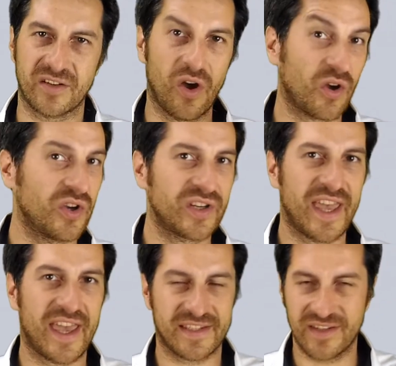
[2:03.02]
or good
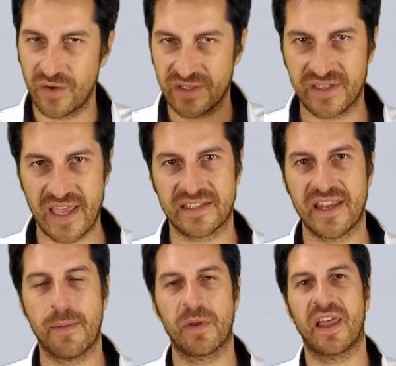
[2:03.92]
guys. No, it
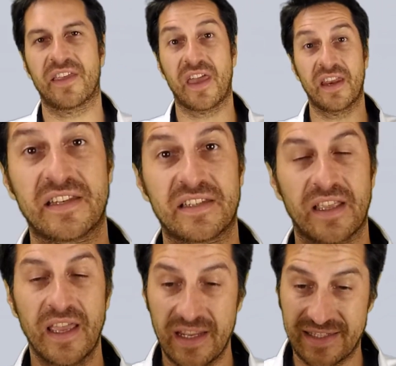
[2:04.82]
doesn't happen like that. It's
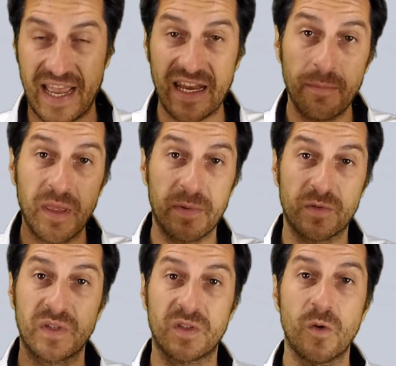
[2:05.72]
a dynamic
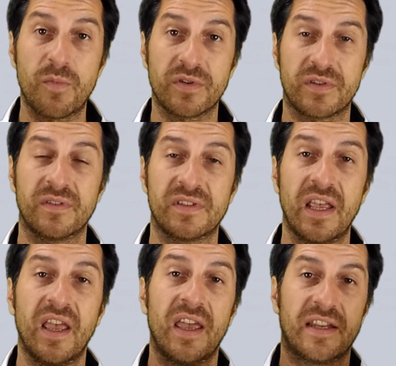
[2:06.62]
between two persons.
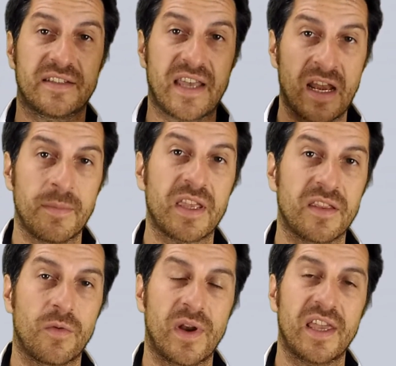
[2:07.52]
It's a dynamic
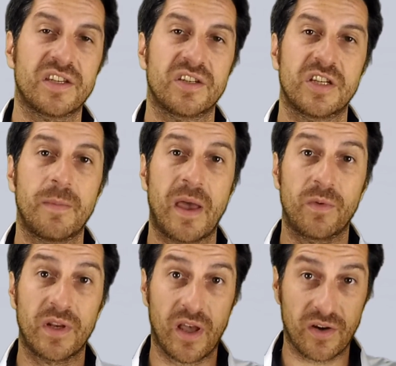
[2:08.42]
in the relationship,
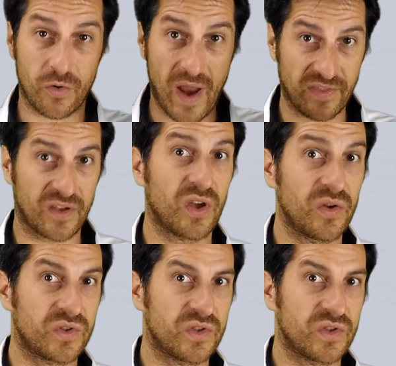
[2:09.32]
and we're gonna crack the code